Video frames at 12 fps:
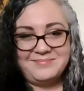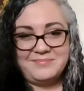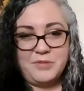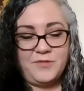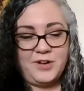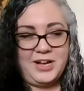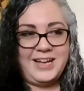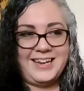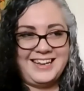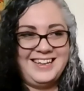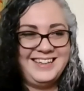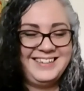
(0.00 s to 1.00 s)
move on.
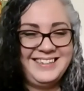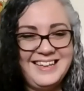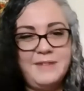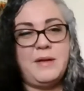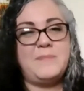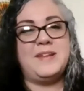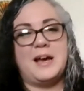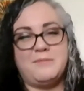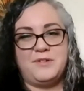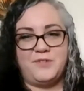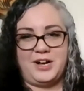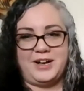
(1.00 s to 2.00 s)
Maybe not
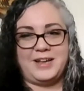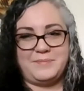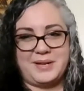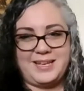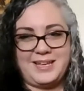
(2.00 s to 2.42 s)
move on, but,